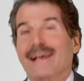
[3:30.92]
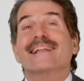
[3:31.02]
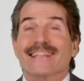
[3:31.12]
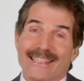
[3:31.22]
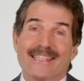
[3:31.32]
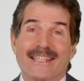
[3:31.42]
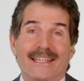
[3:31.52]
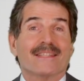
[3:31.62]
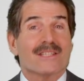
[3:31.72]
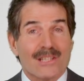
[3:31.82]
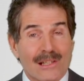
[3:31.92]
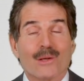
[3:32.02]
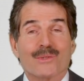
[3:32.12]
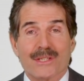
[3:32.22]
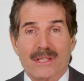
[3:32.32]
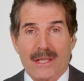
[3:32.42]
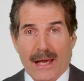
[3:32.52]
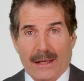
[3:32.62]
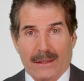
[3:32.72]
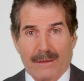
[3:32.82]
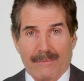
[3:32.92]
At least he discloses that.